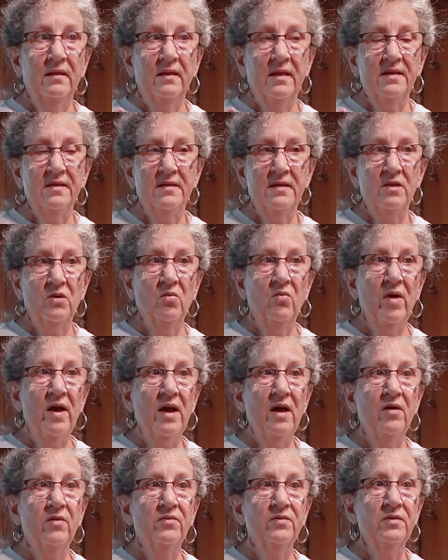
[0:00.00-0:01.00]
they sit
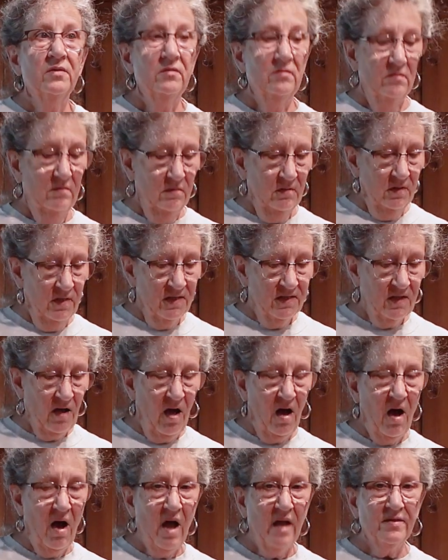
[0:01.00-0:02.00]
around this
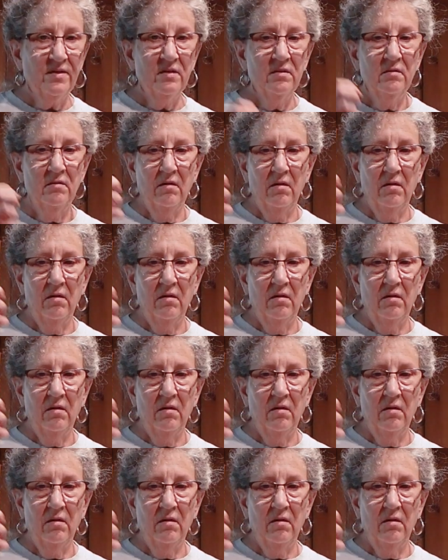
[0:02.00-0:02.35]
hot